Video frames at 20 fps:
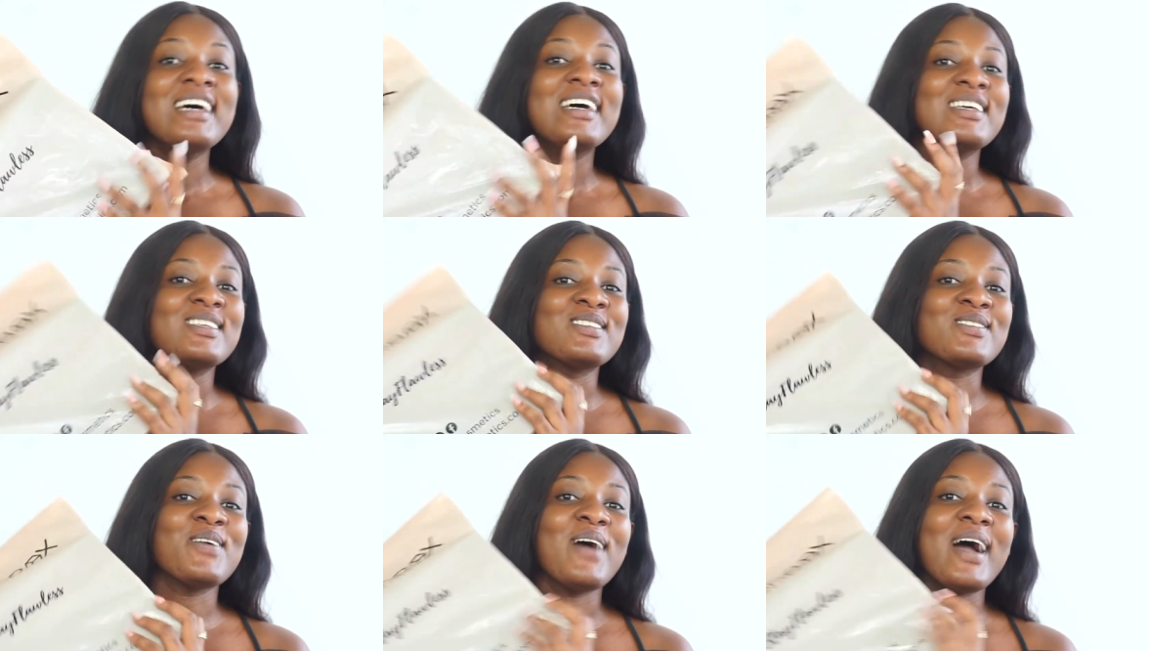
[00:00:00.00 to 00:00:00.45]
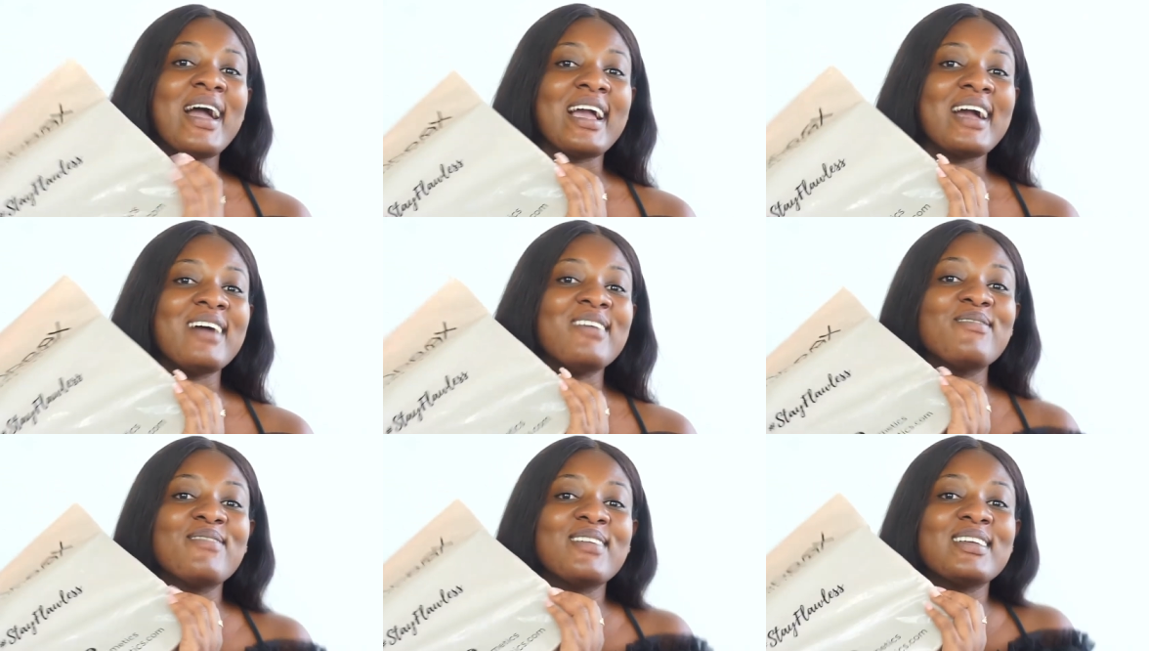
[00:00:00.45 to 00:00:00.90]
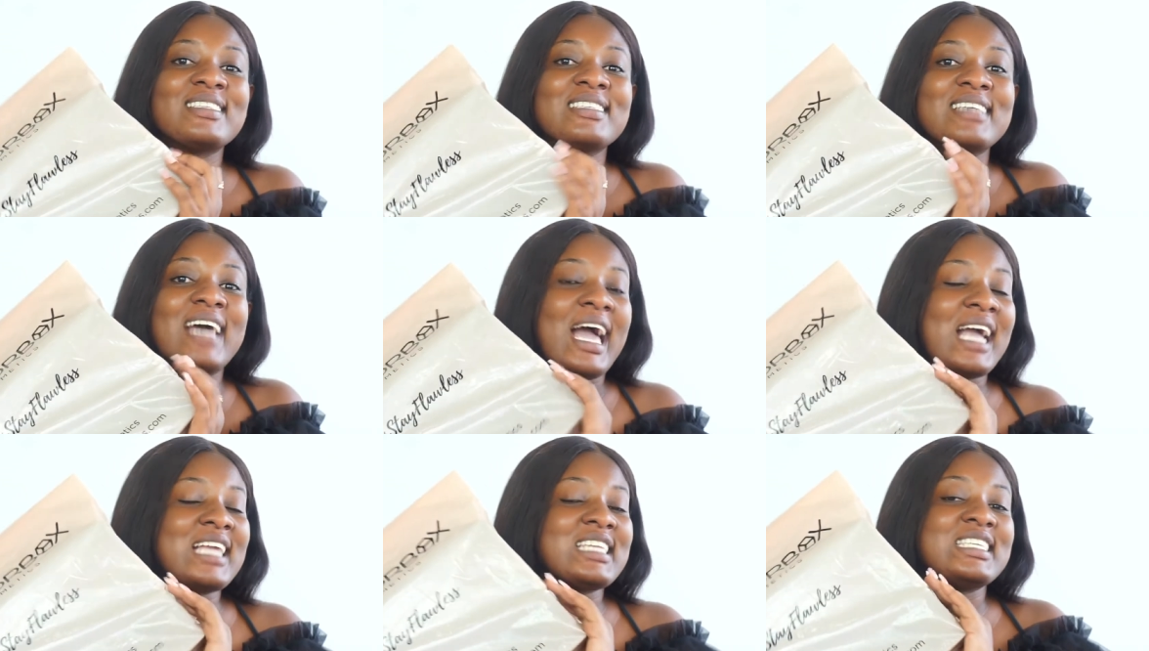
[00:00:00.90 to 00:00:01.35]
So I can't wait to
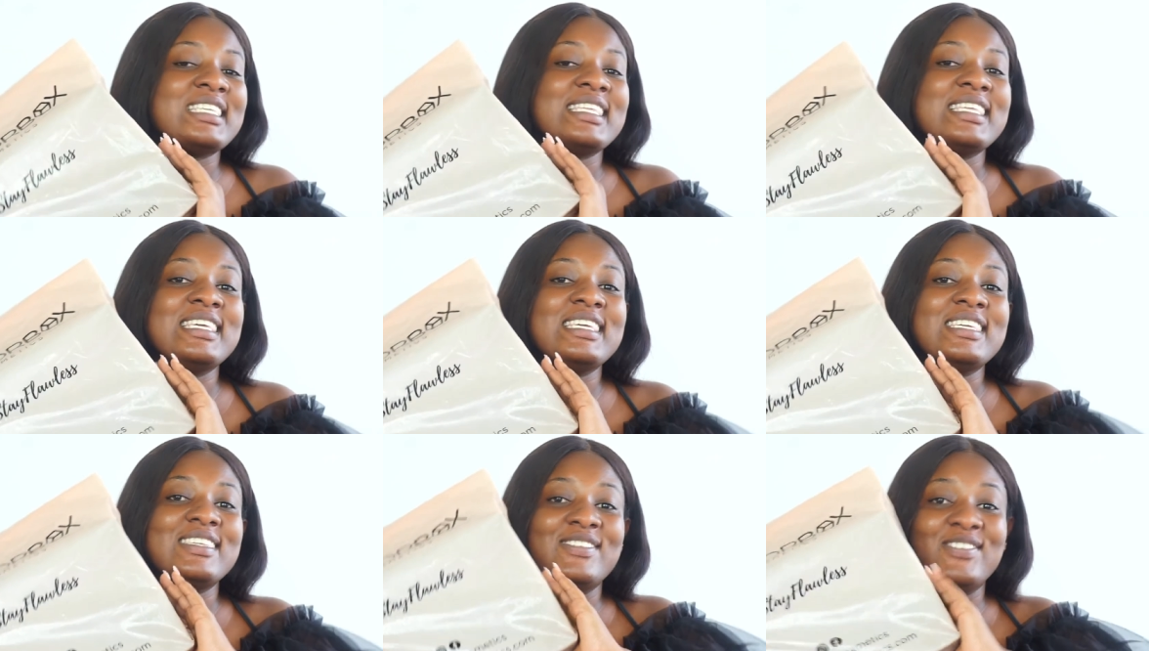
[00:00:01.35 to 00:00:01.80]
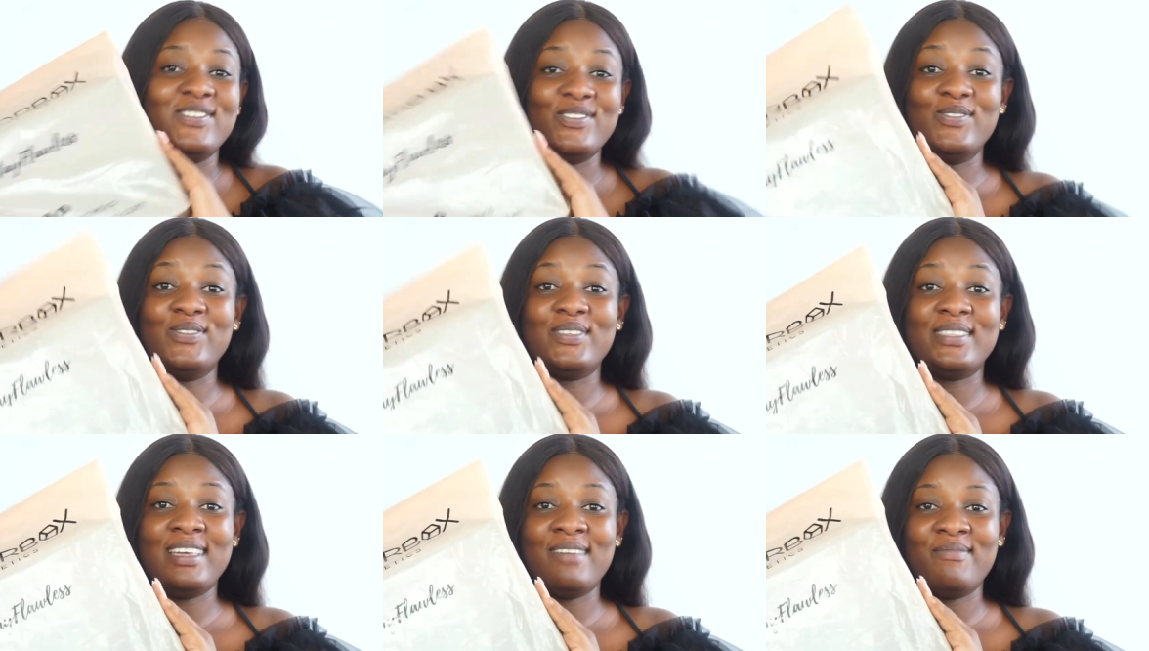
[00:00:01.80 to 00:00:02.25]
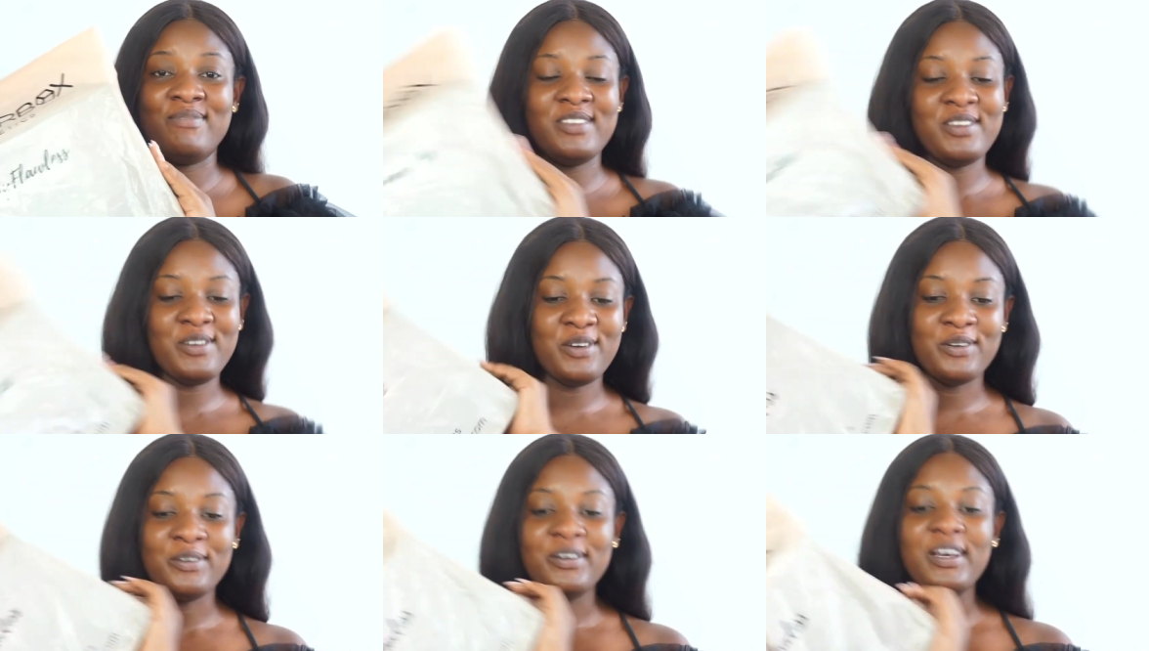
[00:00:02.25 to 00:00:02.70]
actually use them, you
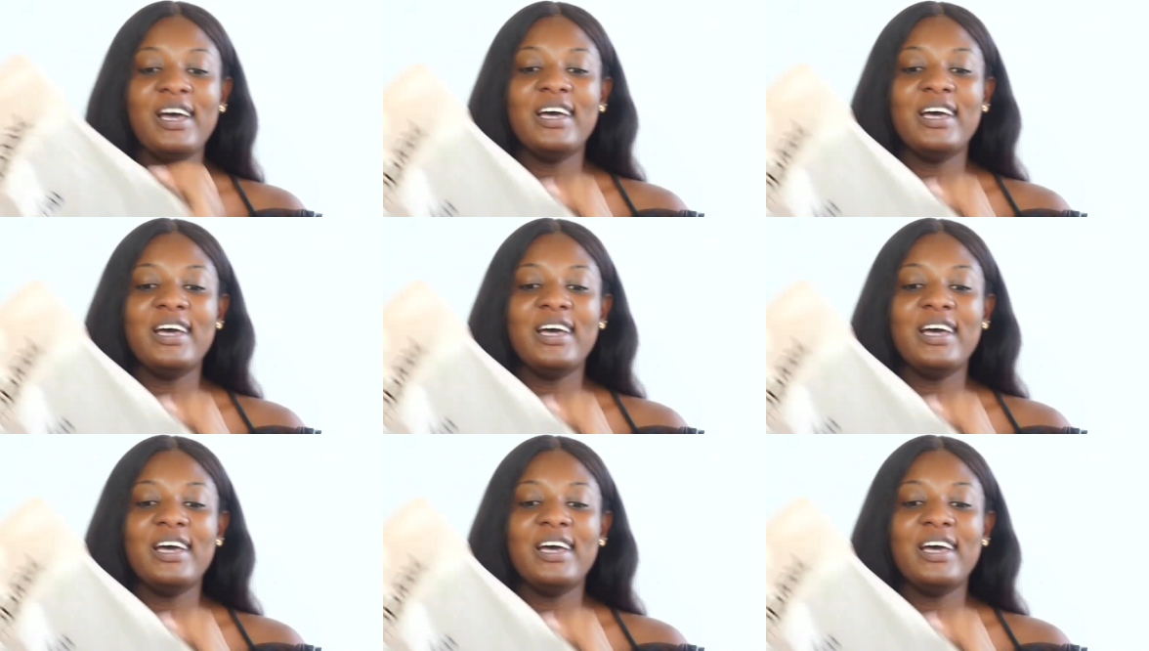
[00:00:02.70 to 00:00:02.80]
know.